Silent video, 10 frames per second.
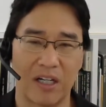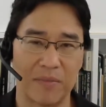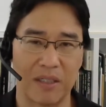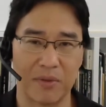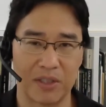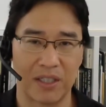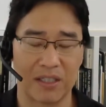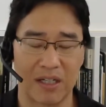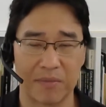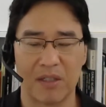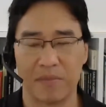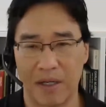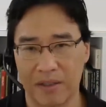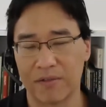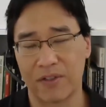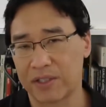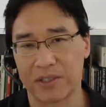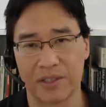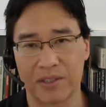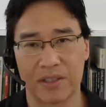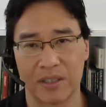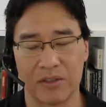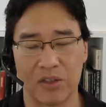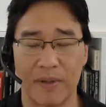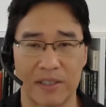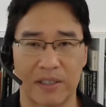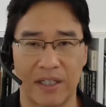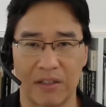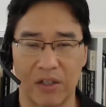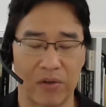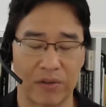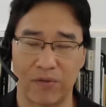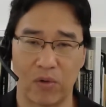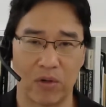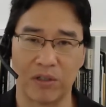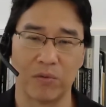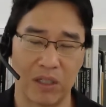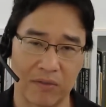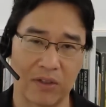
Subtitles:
I made a mistake. I'm gonna fix this and do the best I can going forward and whatever."